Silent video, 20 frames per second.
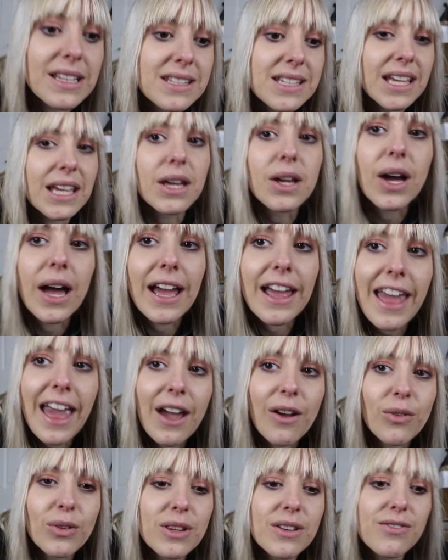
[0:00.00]
it's like, I
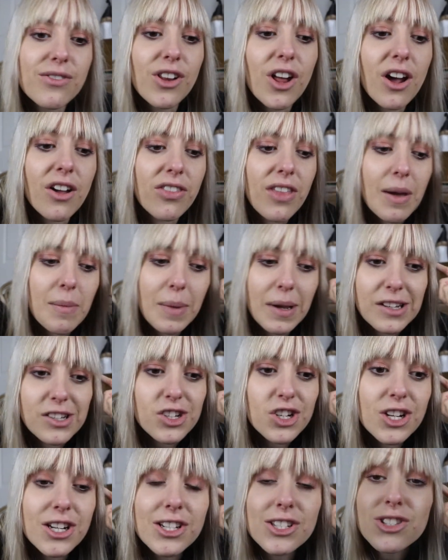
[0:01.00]
can't really vlog that
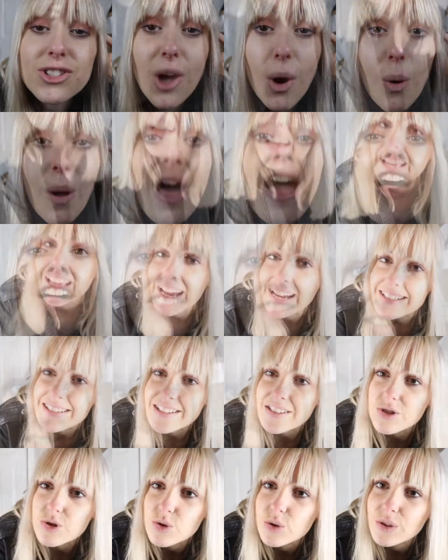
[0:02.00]
much. So, guys,
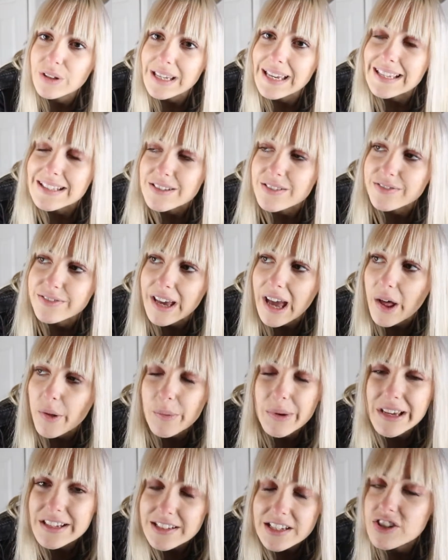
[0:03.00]
this truly is a fail
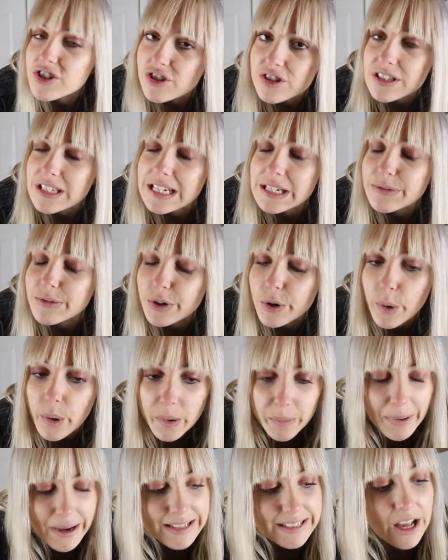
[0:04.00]
because I just didn't
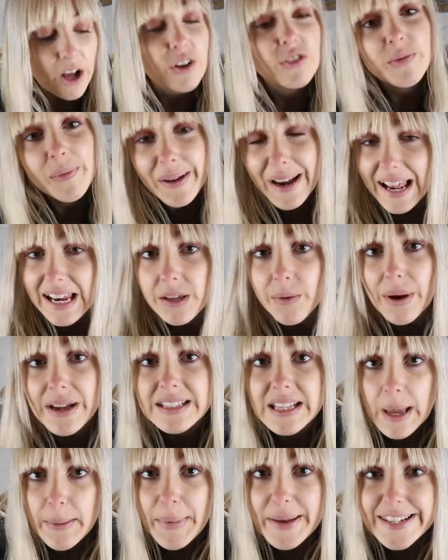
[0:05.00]
record myself. But
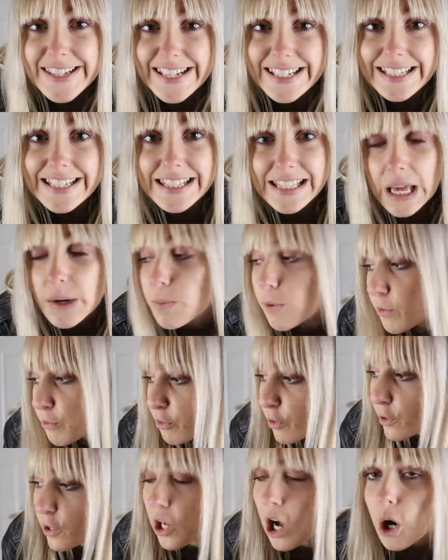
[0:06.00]
anyways, I basically said we
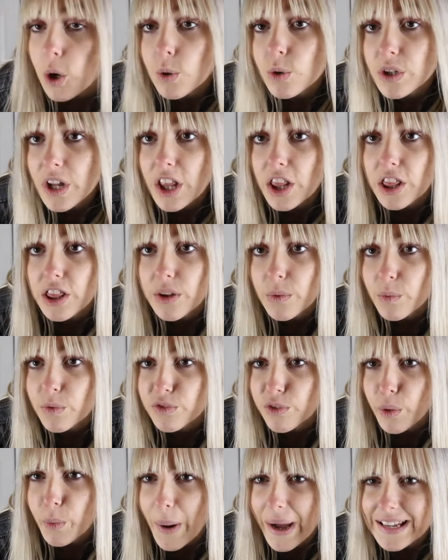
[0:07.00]

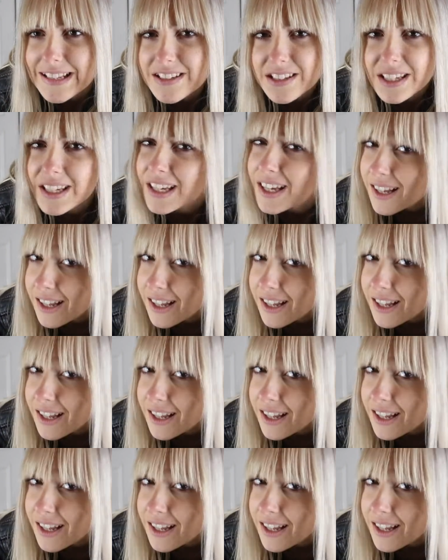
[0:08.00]
forwent,